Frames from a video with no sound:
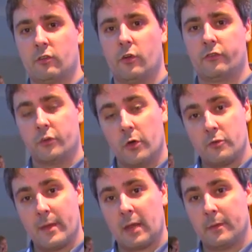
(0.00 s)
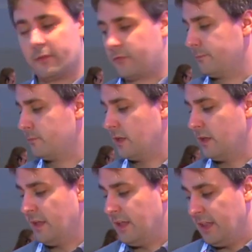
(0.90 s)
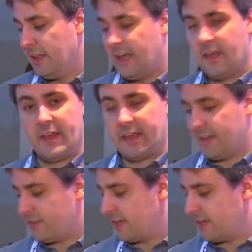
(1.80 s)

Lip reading: or 200 megabits. It then gets